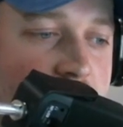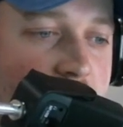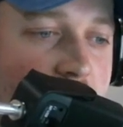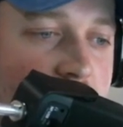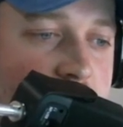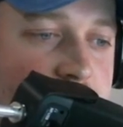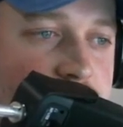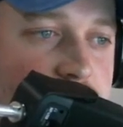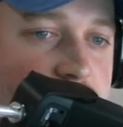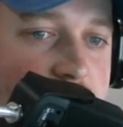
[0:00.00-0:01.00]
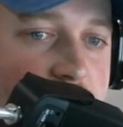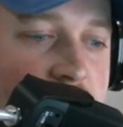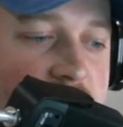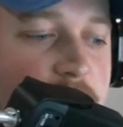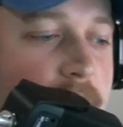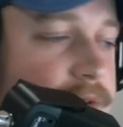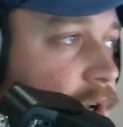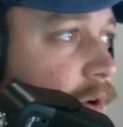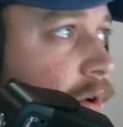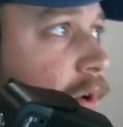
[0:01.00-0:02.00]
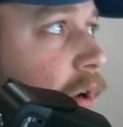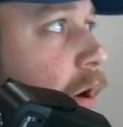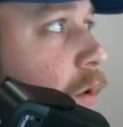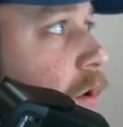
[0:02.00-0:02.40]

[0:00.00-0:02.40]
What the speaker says: as well. So I'll